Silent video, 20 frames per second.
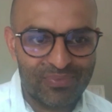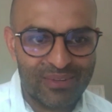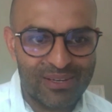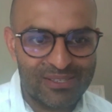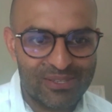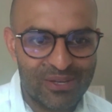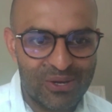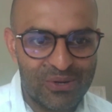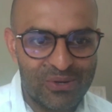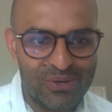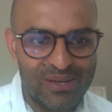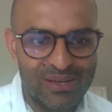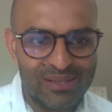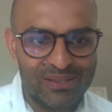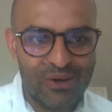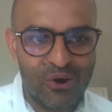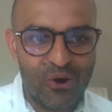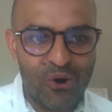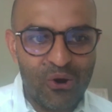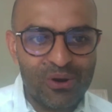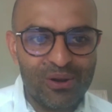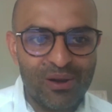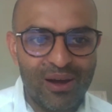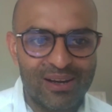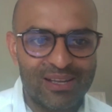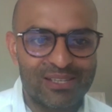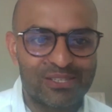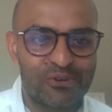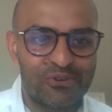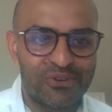So the
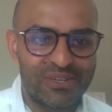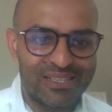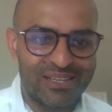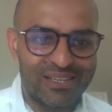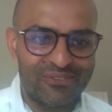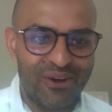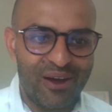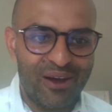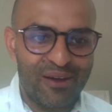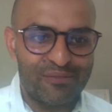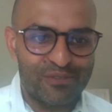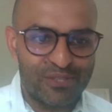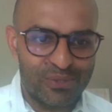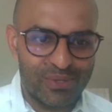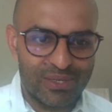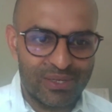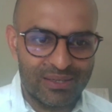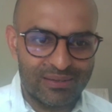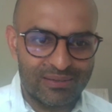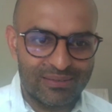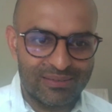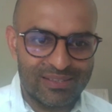online has already arrived to it,